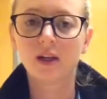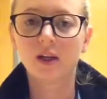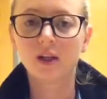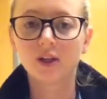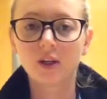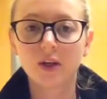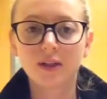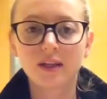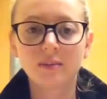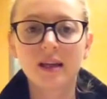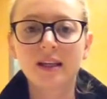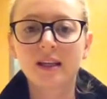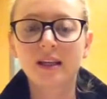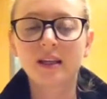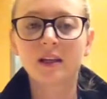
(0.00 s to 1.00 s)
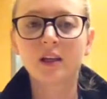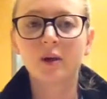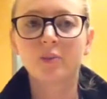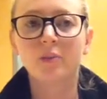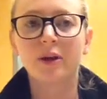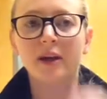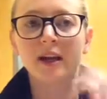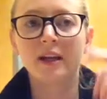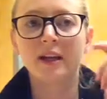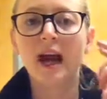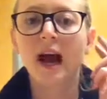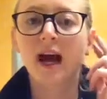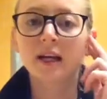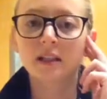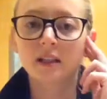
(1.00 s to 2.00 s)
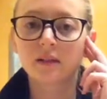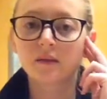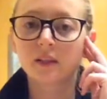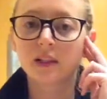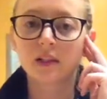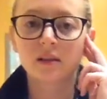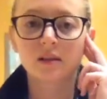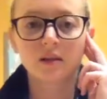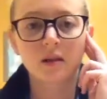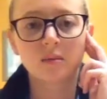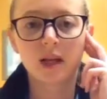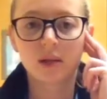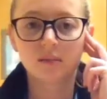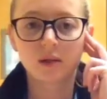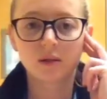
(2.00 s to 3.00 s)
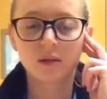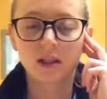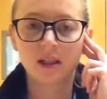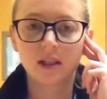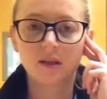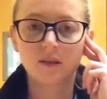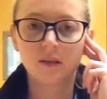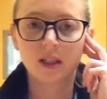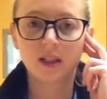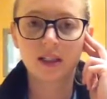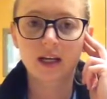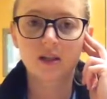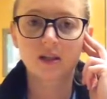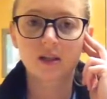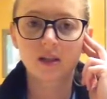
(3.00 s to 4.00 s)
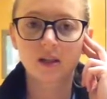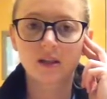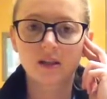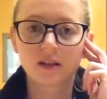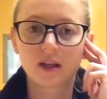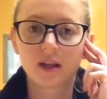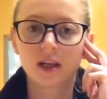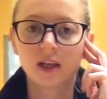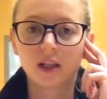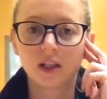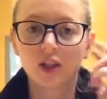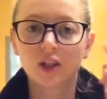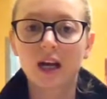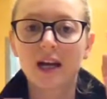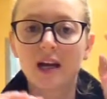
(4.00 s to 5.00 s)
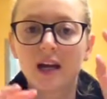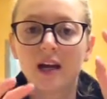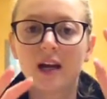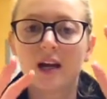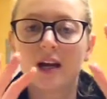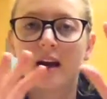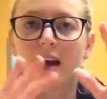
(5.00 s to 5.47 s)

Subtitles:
So it's making your brain actively discriminate between different textures to try to